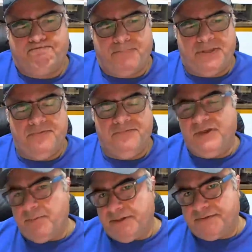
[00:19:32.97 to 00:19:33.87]

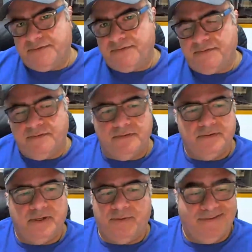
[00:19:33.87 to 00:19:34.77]
V-bits. I
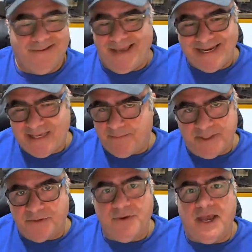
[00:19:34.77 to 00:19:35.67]
mean, any bit you
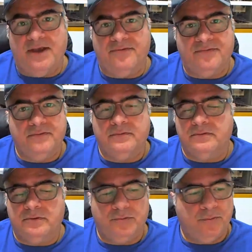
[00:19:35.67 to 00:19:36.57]
have,
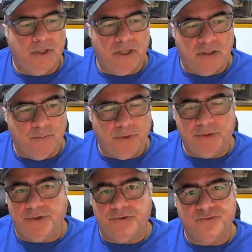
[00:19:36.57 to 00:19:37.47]

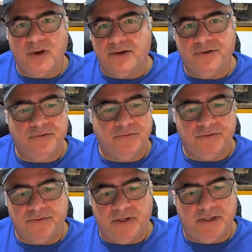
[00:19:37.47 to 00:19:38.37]
bullnose, roundovers.
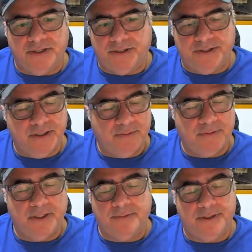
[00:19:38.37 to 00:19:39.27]

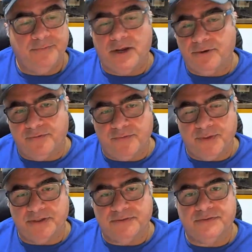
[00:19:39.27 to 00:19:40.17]
Roundover
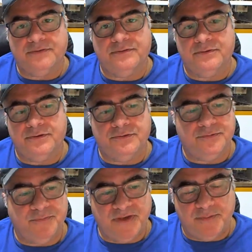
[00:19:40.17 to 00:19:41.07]
bits. You use
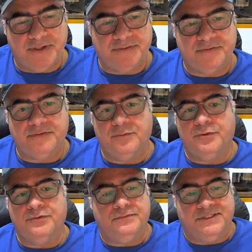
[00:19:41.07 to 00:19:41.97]
V-bits. You use
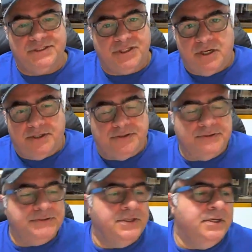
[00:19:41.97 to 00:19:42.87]
dish
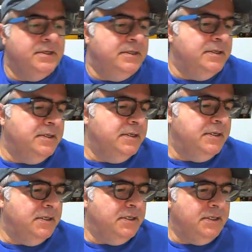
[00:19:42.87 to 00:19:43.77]
cutters,
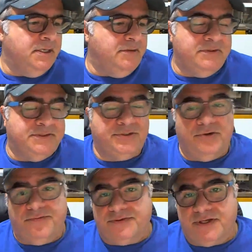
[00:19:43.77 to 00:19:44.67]
even
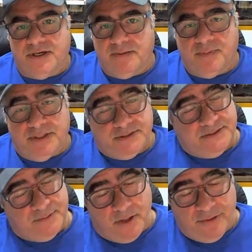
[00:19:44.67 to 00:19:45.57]
surface cutting bits.
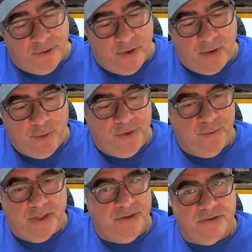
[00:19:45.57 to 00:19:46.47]
Although I wouldn't
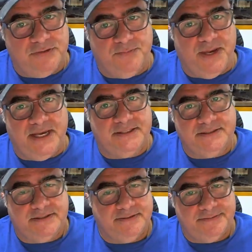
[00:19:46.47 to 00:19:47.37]
run those past